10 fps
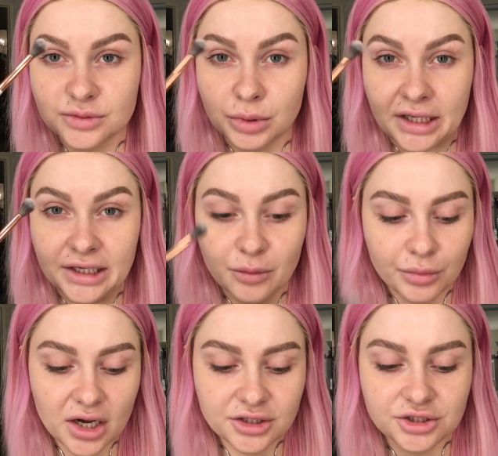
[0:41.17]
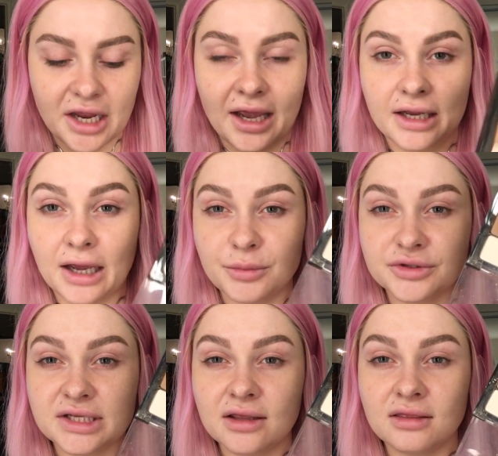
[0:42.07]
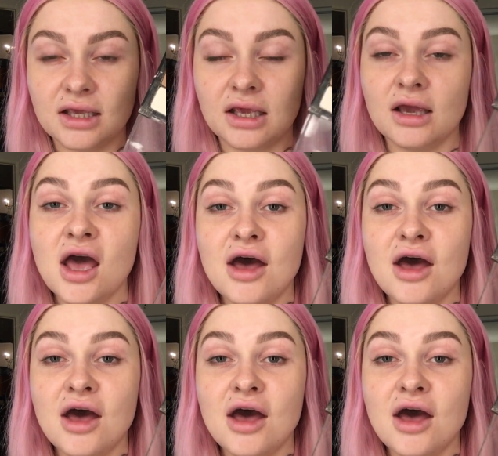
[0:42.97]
blending brush, and I'm using the